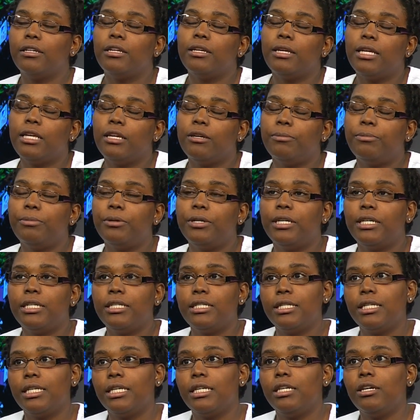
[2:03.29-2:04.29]
He'll put
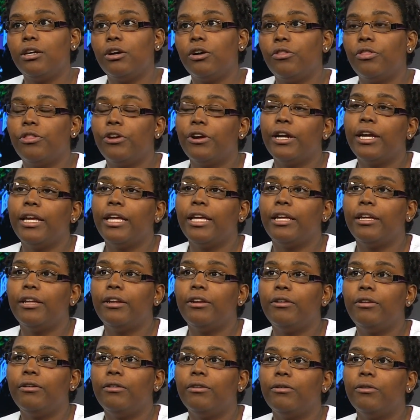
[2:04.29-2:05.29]
his knee on their head
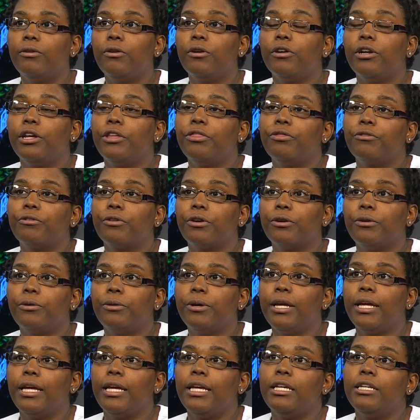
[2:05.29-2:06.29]
or on their
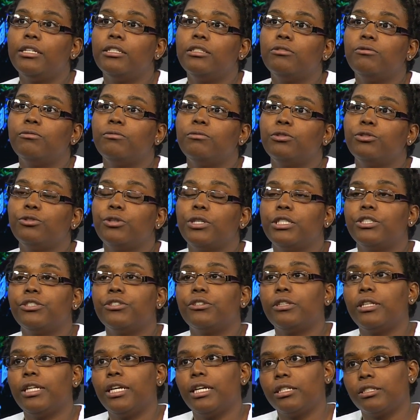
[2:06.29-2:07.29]
throat, and he'll stretch
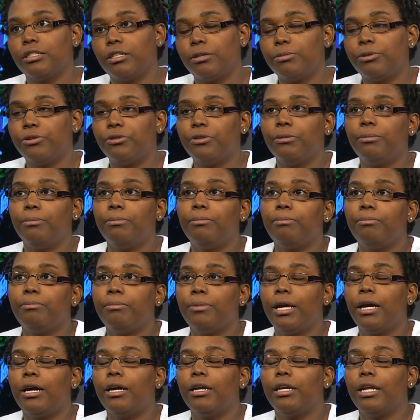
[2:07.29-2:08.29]
their legs up to
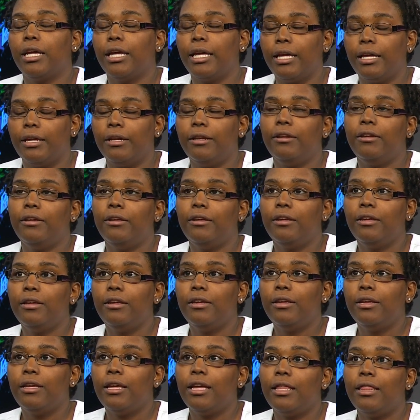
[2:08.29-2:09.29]
behind the head,
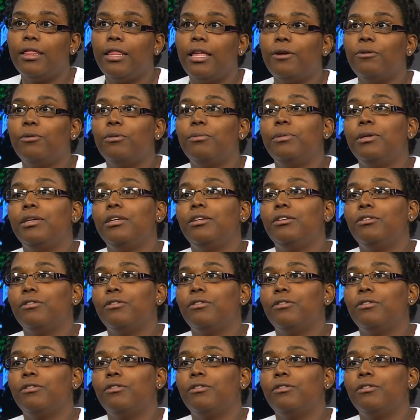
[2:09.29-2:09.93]
and they will be